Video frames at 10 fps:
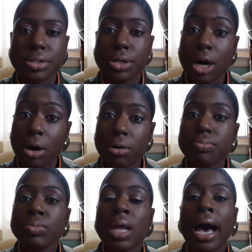No,
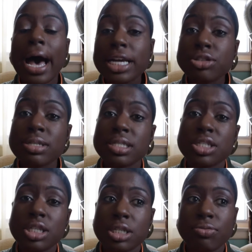I
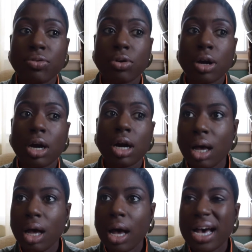transitioned
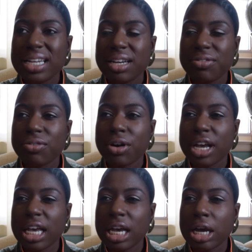I did it for a
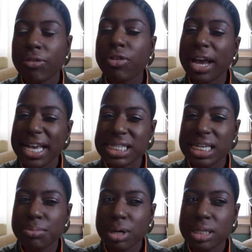year, for
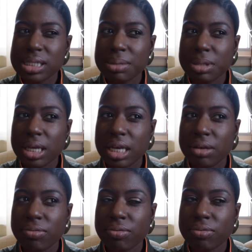18 months, I believe,